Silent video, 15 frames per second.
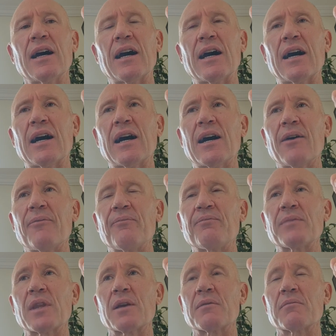
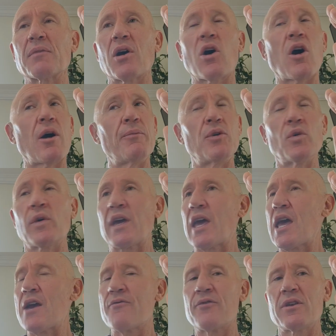I'm doing
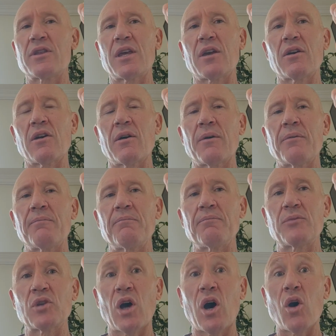everything I'm
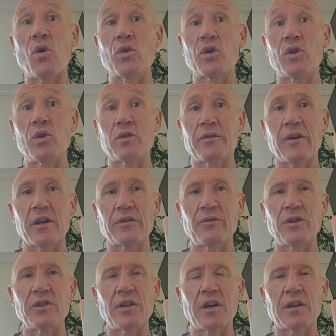told to do as far as
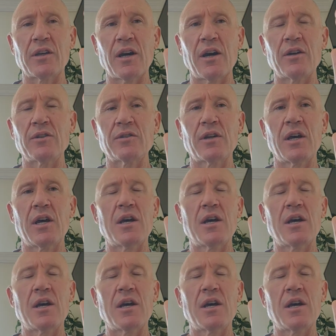physio goes.